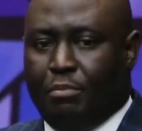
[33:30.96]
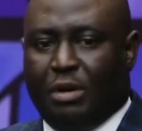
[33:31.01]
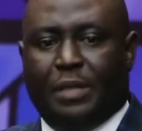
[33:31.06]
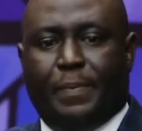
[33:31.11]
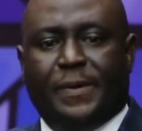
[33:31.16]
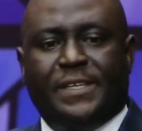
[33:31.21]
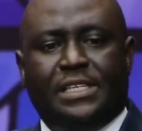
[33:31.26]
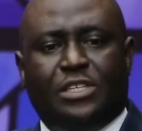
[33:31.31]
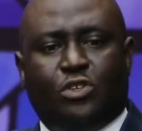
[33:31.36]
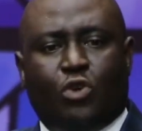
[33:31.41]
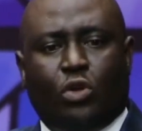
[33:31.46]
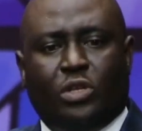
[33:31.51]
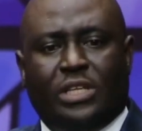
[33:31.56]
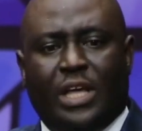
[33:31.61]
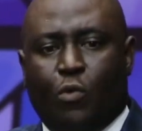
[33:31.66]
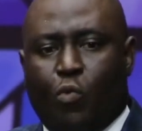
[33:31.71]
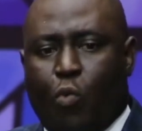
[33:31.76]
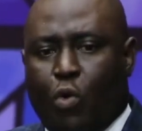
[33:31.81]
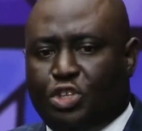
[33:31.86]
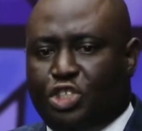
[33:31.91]
But the person is
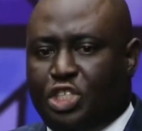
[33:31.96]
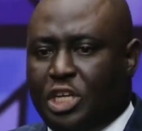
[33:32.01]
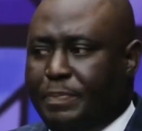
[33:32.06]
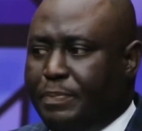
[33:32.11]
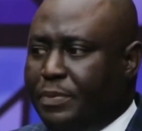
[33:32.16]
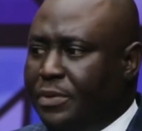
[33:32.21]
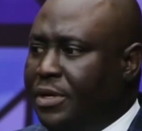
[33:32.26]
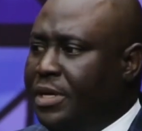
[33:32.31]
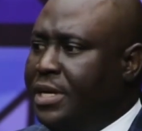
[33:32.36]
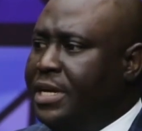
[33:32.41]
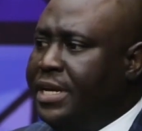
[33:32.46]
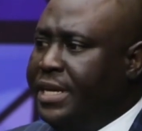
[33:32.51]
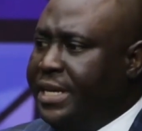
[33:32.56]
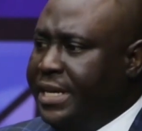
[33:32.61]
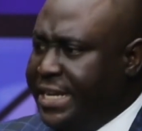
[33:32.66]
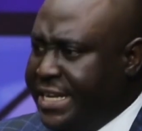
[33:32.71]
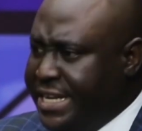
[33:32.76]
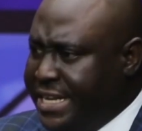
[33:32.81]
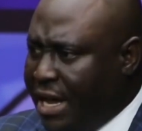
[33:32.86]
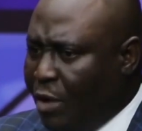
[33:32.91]
called a worship
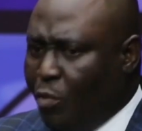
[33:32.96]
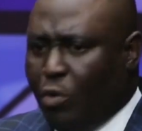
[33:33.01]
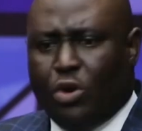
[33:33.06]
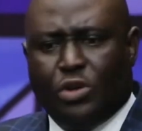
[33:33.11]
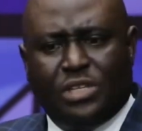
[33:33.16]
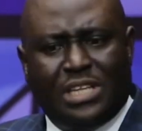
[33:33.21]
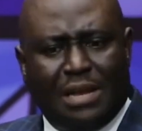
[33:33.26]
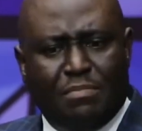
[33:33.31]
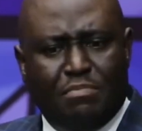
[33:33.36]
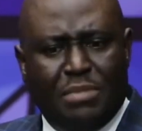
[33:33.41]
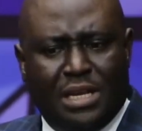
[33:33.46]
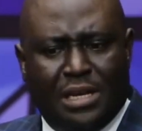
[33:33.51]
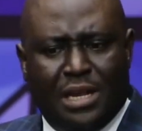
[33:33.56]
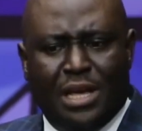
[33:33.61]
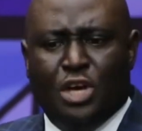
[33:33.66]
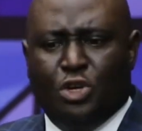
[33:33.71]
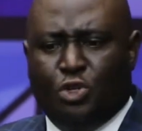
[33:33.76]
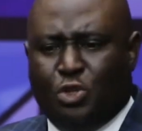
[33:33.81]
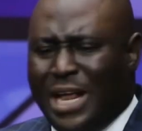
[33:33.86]
leader. What does that mean?